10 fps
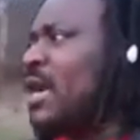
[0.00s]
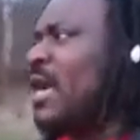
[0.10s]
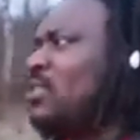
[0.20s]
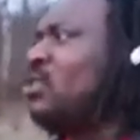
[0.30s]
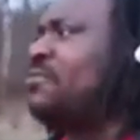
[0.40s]

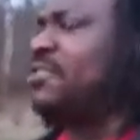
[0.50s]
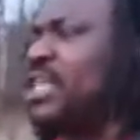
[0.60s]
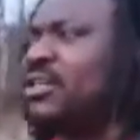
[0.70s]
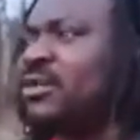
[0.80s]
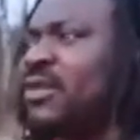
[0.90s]
act of
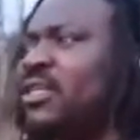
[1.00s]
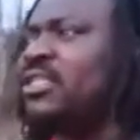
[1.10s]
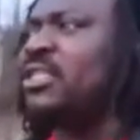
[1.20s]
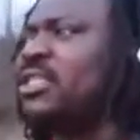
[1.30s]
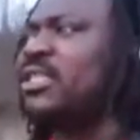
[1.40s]

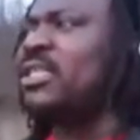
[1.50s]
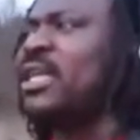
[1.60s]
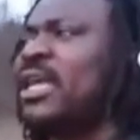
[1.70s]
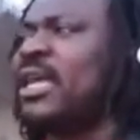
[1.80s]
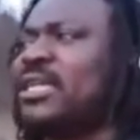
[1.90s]
generosity
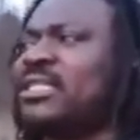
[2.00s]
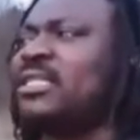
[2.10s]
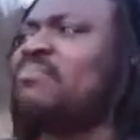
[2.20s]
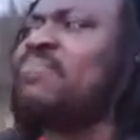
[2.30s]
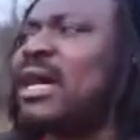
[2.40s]
and
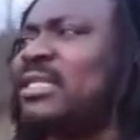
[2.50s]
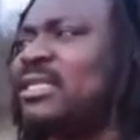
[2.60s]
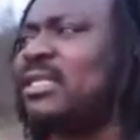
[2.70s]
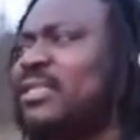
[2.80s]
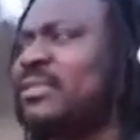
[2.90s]

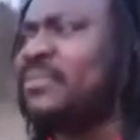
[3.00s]
sympathy